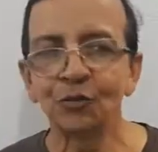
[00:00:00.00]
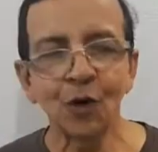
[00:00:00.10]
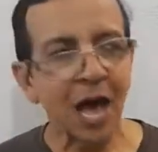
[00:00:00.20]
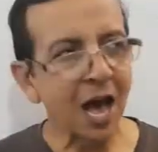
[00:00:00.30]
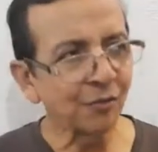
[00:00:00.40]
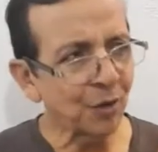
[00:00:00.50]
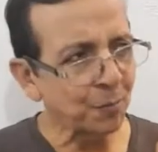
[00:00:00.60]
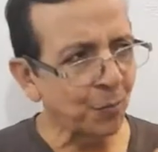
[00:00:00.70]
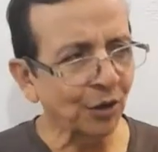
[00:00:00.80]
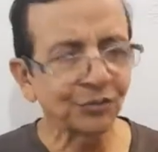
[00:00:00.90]
So have
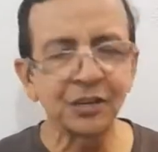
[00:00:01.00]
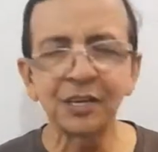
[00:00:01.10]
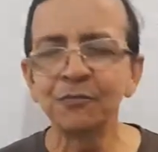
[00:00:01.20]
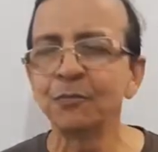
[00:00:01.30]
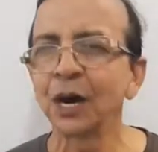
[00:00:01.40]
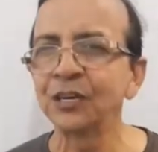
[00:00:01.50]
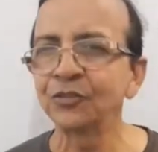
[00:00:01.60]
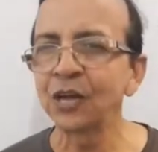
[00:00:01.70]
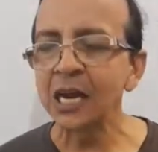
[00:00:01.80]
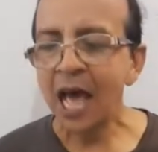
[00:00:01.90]
a positive
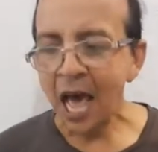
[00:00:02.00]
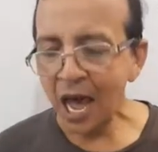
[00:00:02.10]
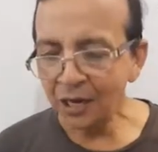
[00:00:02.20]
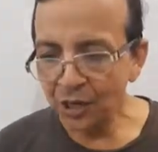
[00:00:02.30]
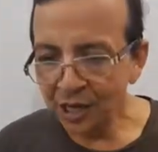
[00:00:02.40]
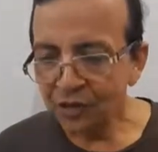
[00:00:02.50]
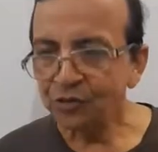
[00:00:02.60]
mindset and